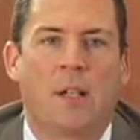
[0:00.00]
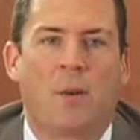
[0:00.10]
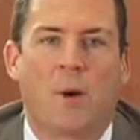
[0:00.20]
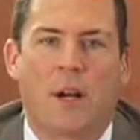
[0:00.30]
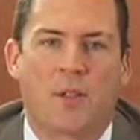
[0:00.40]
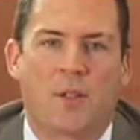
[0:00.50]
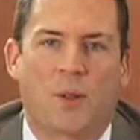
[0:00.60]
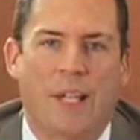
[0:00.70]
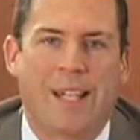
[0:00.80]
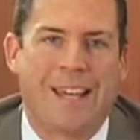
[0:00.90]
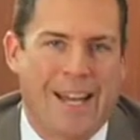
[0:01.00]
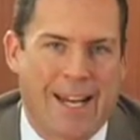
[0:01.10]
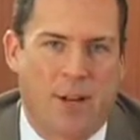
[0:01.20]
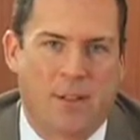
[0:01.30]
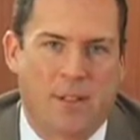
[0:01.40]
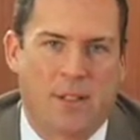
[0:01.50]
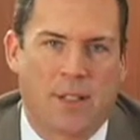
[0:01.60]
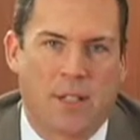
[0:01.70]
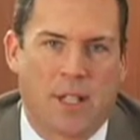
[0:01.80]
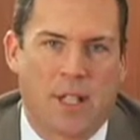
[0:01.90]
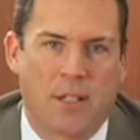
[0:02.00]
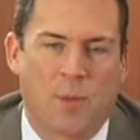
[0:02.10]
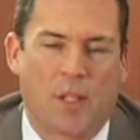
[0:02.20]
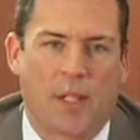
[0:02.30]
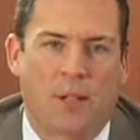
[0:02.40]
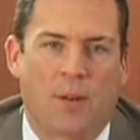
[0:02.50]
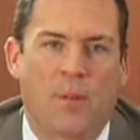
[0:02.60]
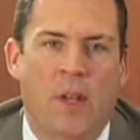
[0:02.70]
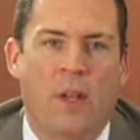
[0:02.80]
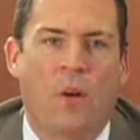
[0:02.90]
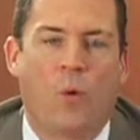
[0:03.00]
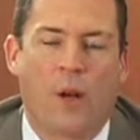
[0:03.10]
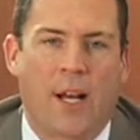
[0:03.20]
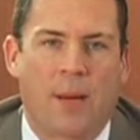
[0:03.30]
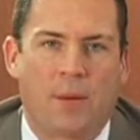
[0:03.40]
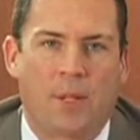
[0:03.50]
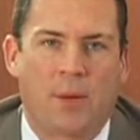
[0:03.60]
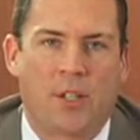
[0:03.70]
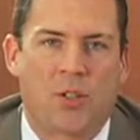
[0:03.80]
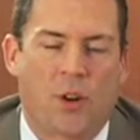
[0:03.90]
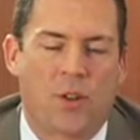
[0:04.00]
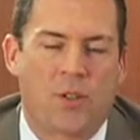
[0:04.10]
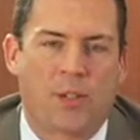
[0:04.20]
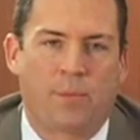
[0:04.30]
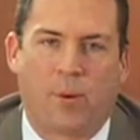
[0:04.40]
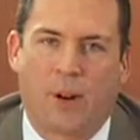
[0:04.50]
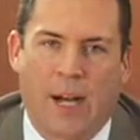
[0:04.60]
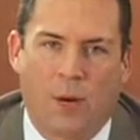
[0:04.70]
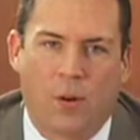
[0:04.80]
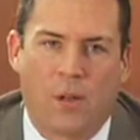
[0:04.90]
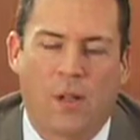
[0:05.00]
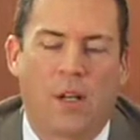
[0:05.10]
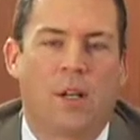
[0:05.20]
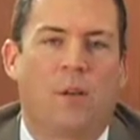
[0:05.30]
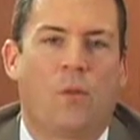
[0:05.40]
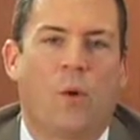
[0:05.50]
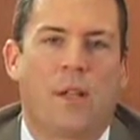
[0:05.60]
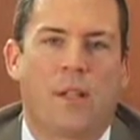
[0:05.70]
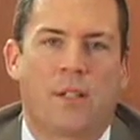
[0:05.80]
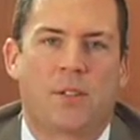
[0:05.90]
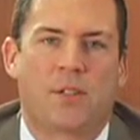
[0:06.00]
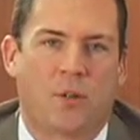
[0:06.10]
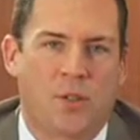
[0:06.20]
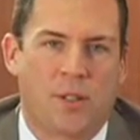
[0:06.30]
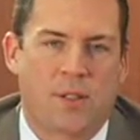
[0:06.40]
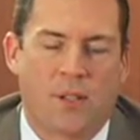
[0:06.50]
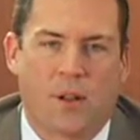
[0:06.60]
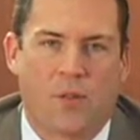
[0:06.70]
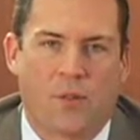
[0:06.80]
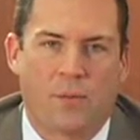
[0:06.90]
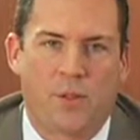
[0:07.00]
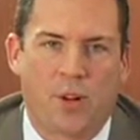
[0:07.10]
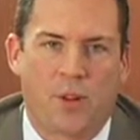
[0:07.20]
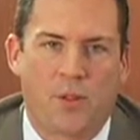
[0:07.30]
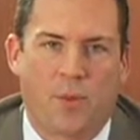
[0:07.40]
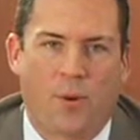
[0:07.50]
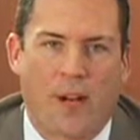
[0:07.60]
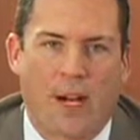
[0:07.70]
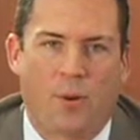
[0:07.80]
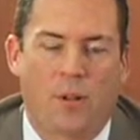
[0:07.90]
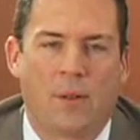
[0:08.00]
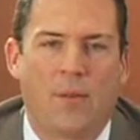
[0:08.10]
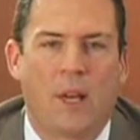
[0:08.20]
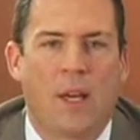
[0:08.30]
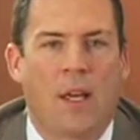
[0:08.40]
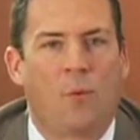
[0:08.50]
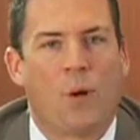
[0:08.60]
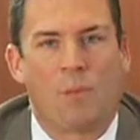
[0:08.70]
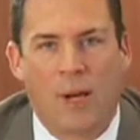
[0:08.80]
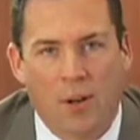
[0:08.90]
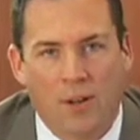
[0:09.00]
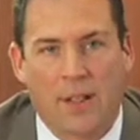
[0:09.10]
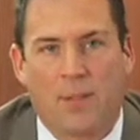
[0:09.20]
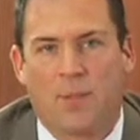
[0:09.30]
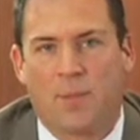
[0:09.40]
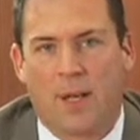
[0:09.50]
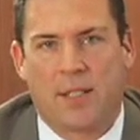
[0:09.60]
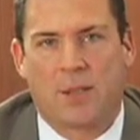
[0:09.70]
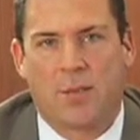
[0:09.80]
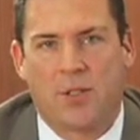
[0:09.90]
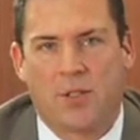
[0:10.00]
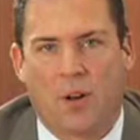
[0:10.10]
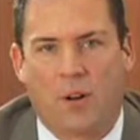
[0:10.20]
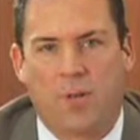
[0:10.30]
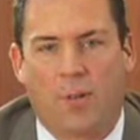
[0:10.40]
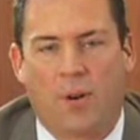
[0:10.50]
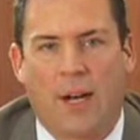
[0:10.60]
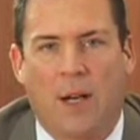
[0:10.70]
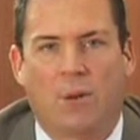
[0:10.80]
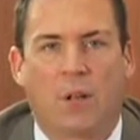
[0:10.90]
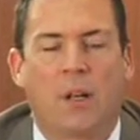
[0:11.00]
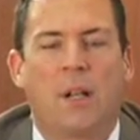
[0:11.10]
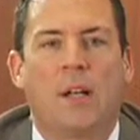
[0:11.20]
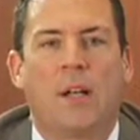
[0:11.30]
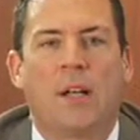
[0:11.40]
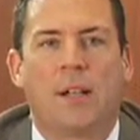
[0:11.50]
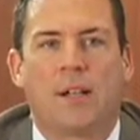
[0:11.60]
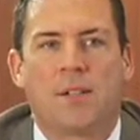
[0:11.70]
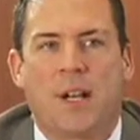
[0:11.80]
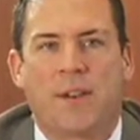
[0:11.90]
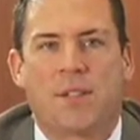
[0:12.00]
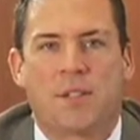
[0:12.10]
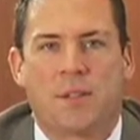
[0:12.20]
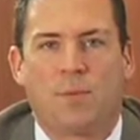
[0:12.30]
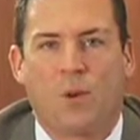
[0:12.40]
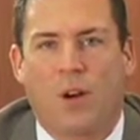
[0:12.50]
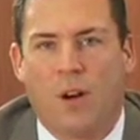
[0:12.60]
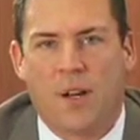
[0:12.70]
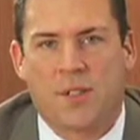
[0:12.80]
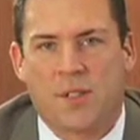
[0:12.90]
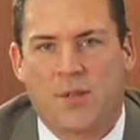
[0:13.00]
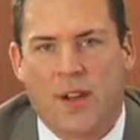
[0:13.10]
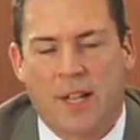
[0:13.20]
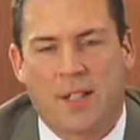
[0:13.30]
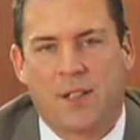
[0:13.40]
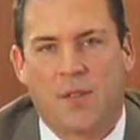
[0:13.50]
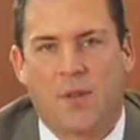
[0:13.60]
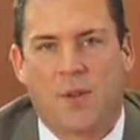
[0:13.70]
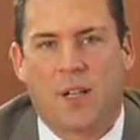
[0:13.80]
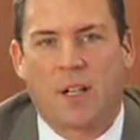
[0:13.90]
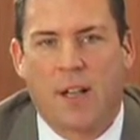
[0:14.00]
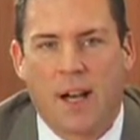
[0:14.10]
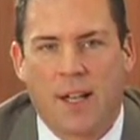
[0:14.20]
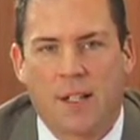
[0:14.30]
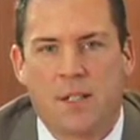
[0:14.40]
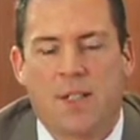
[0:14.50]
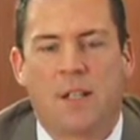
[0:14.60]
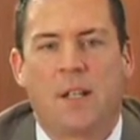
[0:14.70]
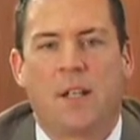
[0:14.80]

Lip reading: We also lay that out in the engagement letter. What I am going to be charging per hour, what the associates in our firm charge per hour, and what paralegals possibly charge per hour. It is obviously more cost effective for the client.